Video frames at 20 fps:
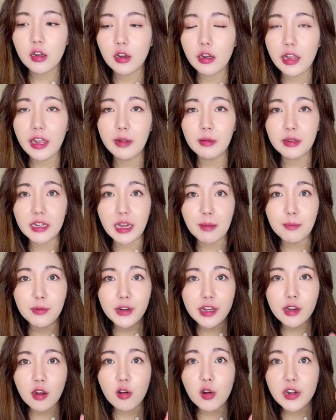And yeah,
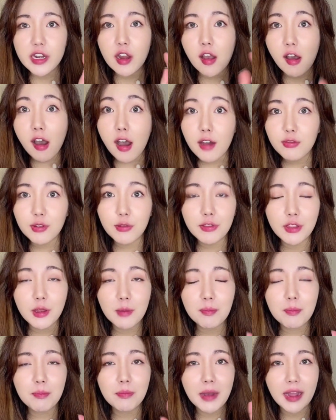putting only half of the
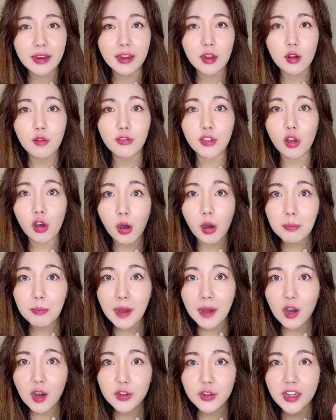packet of the hot
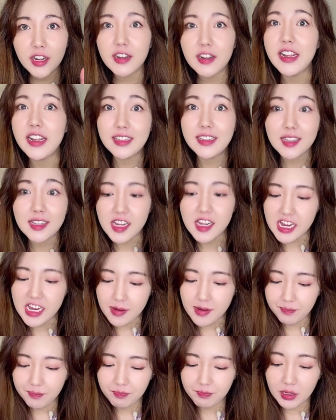powder is key,
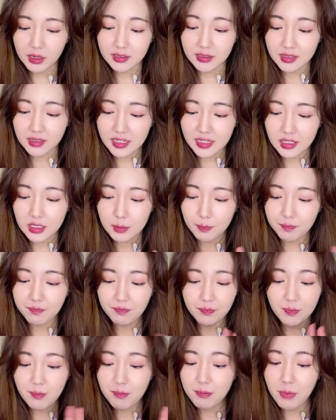because this is
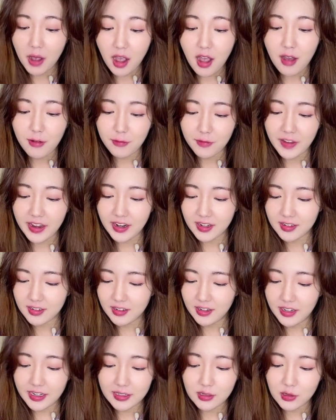perfect.
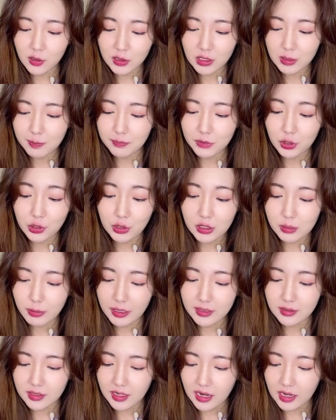It's not too
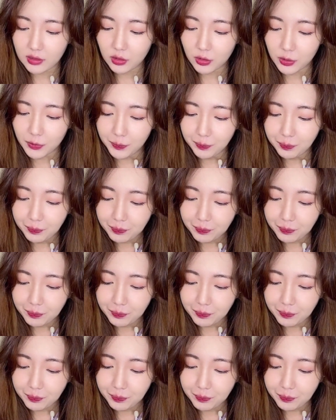spicy at all.